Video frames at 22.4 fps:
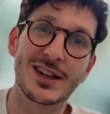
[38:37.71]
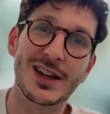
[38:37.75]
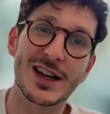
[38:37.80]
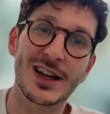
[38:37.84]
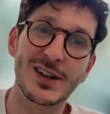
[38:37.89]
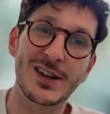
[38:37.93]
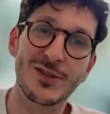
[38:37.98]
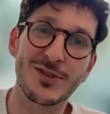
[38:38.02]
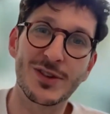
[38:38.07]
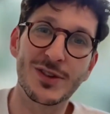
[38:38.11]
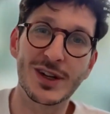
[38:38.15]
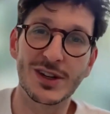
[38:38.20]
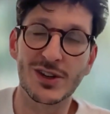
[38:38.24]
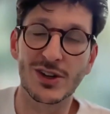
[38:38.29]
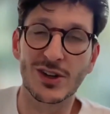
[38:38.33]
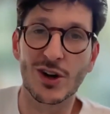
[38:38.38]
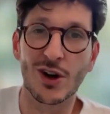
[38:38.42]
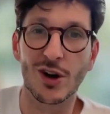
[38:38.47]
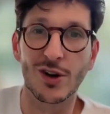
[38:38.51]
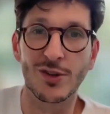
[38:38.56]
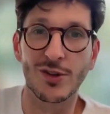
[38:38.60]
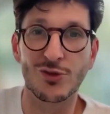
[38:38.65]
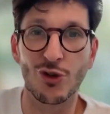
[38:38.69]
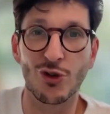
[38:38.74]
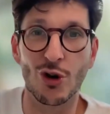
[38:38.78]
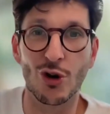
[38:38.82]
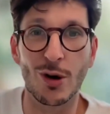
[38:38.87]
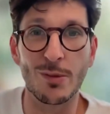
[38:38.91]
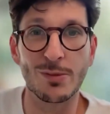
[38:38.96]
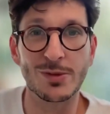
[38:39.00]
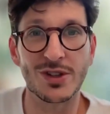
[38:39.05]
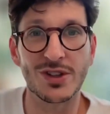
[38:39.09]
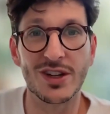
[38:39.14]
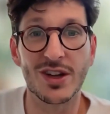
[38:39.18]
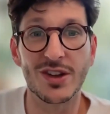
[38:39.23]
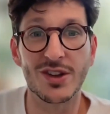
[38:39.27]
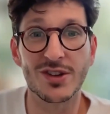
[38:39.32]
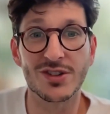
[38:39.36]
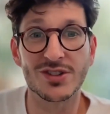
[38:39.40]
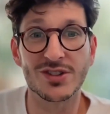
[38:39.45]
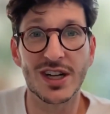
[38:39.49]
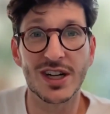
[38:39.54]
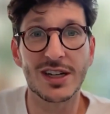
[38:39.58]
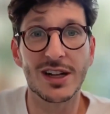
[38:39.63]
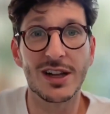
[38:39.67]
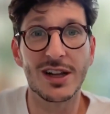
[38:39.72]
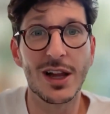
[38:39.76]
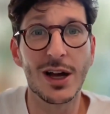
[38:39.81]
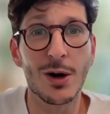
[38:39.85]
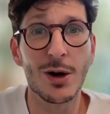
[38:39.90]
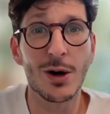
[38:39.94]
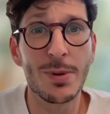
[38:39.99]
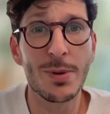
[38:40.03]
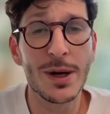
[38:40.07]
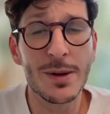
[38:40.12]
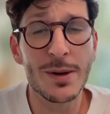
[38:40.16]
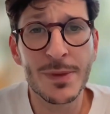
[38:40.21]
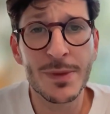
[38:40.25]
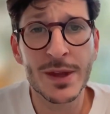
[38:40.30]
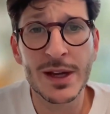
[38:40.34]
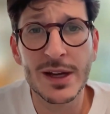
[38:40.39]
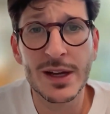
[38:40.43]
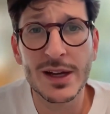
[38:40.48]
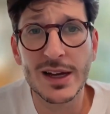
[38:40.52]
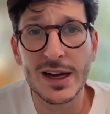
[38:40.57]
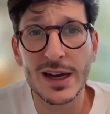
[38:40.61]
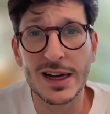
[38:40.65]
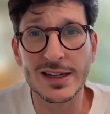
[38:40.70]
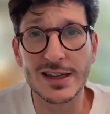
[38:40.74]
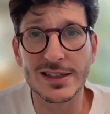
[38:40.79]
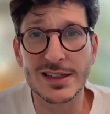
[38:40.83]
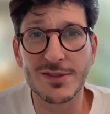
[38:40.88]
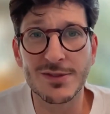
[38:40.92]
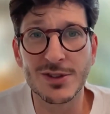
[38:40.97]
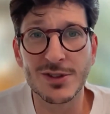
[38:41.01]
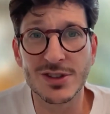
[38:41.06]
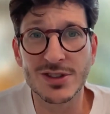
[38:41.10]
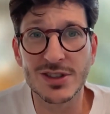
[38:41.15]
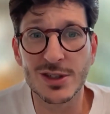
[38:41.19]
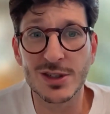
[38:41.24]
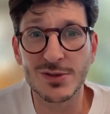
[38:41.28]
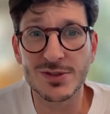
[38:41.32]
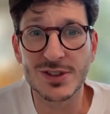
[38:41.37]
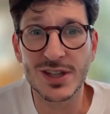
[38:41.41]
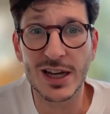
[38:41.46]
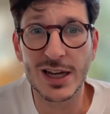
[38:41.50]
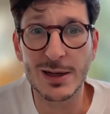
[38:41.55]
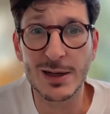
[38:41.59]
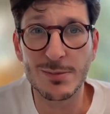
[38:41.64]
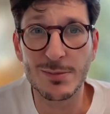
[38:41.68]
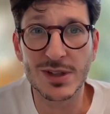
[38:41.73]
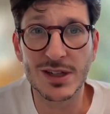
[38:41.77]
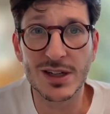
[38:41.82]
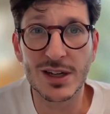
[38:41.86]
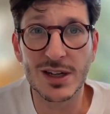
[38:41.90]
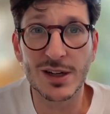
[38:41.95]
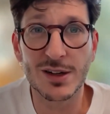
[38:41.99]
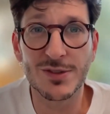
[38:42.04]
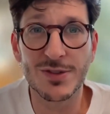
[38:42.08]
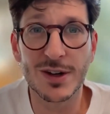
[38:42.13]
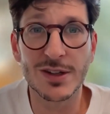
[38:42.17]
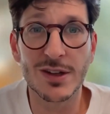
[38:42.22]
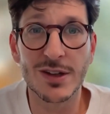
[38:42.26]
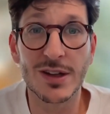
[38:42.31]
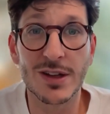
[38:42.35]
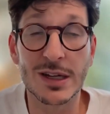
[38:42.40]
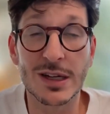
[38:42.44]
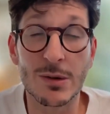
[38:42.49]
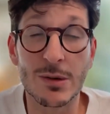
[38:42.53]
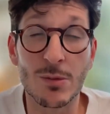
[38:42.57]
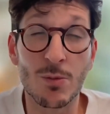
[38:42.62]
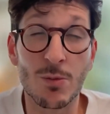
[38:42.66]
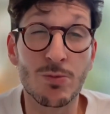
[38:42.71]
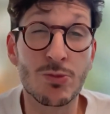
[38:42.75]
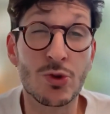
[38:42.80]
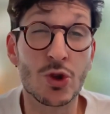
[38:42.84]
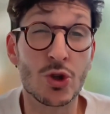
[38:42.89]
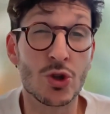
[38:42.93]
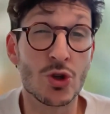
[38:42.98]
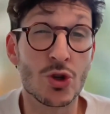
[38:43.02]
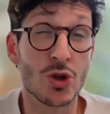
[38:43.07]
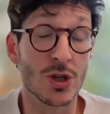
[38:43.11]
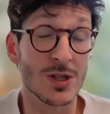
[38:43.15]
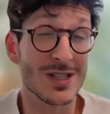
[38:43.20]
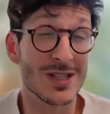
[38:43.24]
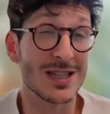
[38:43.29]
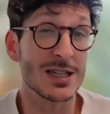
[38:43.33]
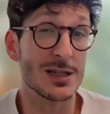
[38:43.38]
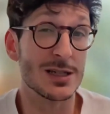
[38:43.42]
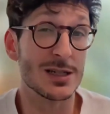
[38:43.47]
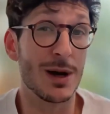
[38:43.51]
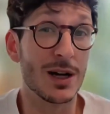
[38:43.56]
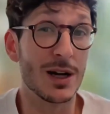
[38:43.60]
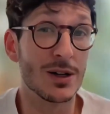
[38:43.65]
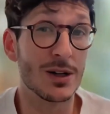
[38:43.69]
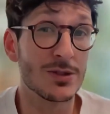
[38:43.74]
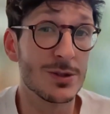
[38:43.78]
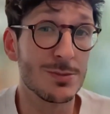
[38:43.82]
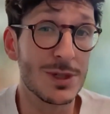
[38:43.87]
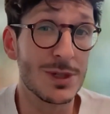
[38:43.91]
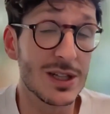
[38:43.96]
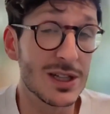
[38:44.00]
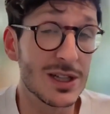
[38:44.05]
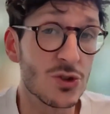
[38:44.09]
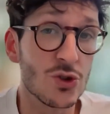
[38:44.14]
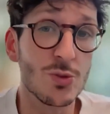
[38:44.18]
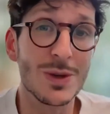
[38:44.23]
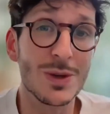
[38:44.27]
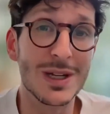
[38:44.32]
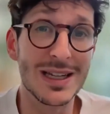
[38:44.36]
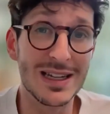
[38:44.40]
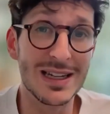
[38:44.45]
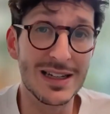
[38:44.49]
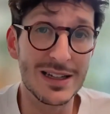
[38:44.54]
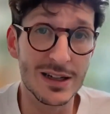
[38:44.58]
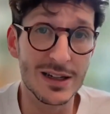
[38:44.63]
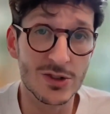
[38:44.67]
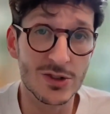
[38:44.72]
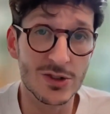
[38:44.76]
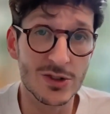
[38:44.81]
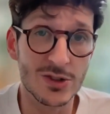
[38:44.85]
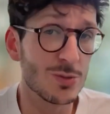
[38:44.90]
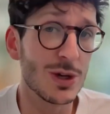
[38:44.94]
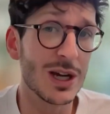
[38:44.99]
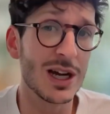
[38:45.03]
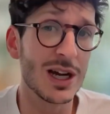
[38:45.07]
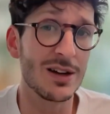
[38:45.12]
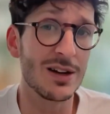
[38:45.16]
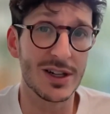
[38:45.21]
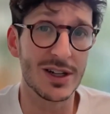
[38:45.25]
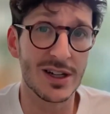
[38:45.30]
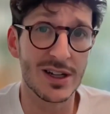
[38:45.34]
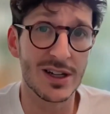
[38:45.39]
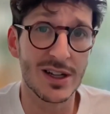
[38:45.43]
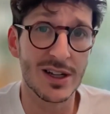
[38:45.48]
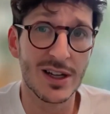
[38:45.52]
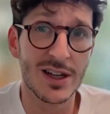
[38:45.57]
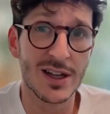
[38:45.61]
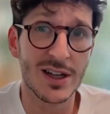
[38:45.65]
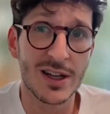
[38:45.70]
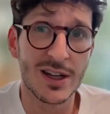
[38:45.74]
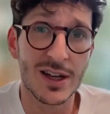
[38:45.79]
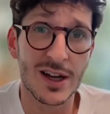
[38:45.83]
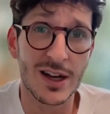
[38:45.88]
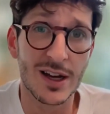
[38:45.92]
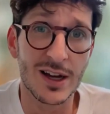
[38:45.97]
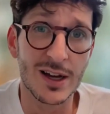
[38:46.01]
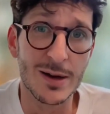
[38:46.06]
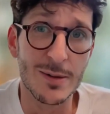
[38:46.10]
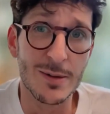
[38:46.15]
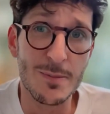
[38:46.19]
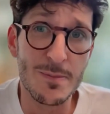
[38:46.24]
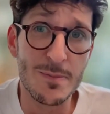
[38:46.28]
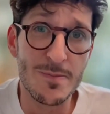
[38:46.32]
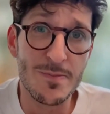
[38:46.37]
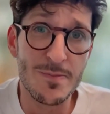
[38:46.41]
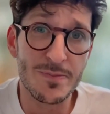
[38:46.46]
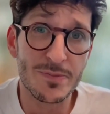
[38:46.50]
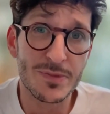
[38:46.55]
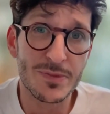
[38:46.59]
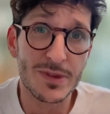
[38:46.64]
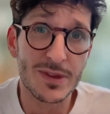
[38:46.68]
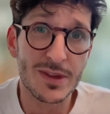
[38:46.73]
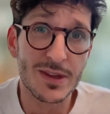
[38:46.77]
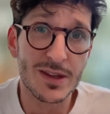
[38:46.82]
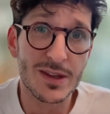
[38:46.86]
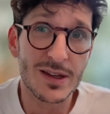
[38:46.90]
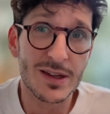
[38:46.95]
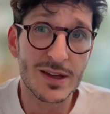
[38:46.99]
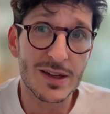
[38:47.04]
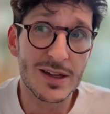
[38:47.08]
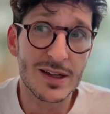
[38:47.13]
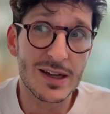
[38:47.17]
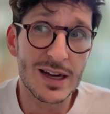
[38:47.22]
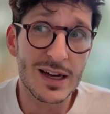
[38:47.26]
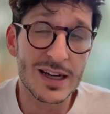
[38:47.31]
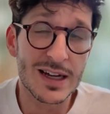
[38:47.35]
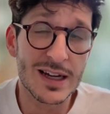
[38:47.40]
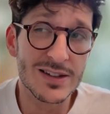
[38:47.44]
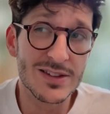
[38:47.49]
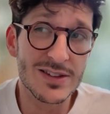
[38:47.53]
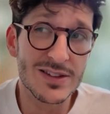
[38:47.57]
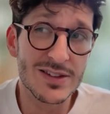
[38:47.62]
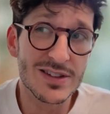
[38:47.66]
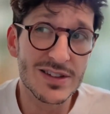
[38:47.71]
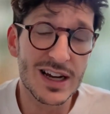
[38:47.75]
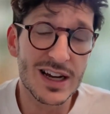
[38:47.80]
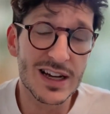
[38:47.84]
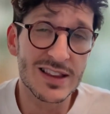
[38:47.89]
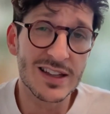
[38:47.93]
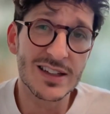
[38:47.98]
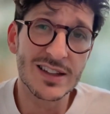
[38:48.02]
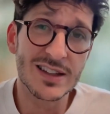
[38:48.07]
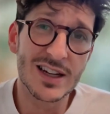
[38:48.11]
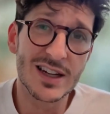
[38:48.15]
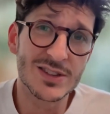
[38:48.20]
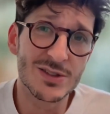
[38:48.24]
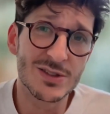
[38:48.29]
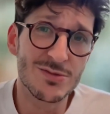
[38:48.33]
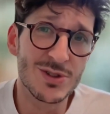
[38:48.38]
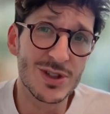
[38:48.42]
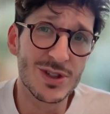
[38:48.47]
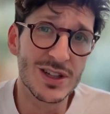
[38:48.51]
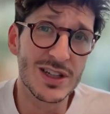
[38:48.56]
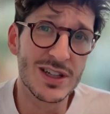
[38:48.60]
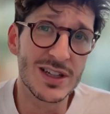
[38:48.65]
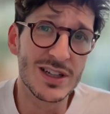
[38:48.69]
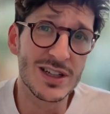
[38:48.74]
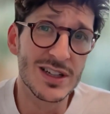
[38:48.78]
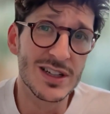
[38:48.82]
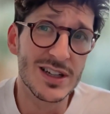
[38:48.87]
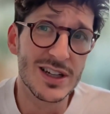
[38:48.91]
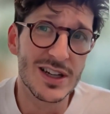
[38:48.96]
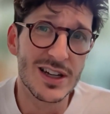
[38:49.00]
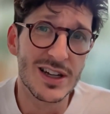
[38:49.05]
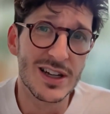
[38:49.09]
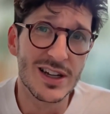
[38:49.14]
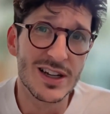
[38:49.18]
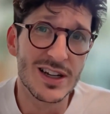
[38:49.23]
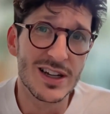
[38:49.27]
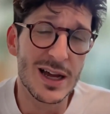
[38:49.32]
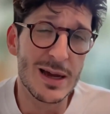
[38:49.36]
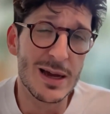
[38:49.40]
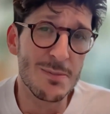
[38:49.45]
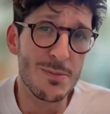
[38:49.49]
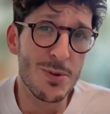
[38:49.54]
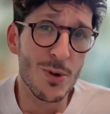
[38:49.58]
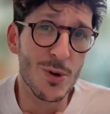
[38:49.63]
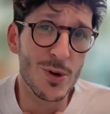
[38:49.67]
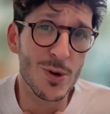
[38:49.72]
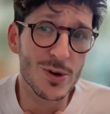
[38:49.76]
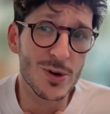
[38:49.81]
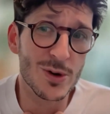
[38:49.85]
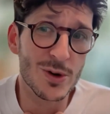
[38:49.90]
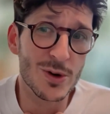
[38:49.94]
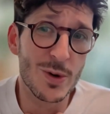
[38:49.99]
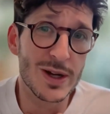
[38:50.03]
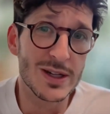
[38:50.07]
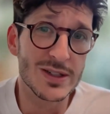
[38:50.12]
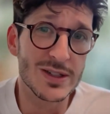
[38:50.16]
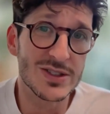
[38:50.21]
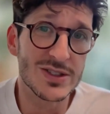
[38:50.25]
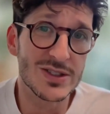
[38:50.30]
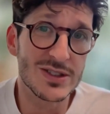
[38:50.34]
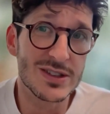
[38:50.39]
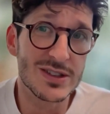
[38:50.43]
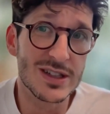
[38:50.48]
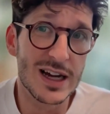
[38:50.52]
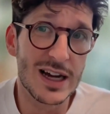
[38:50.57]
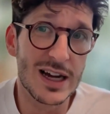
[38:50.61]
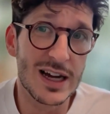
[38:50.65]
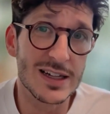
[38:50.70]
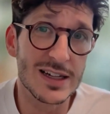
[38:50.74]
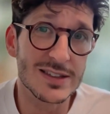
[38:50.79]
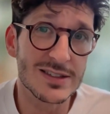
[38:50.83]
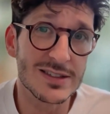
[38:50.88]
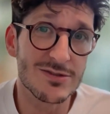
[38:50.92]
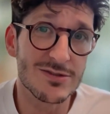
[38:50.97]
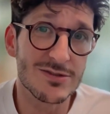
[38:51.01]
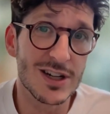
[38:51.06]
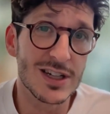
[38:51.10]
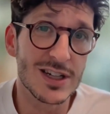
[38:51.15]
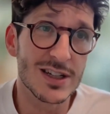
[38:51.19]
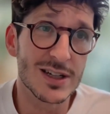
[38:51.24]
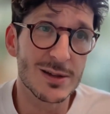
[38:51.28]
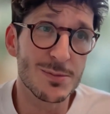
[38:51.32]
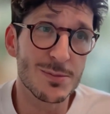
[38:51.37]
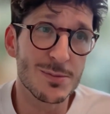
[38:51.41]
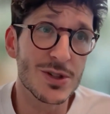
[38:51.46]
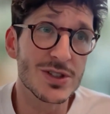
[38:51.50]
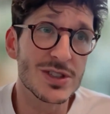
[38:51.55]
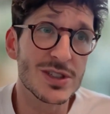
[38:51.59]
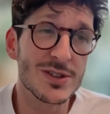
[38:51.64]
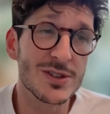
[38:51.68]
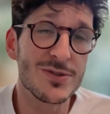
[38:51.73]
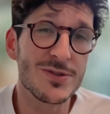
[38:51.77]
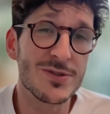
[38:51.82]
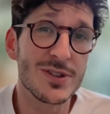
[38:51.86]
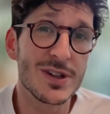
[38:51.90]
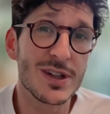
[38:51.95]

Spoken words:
kind of the curve drops on the other side a little bit and give yourself time to kind of find out, like, does this matter to me? Like, do we need it? Should we have it? And I think that's a really important question to ask, right? Like, because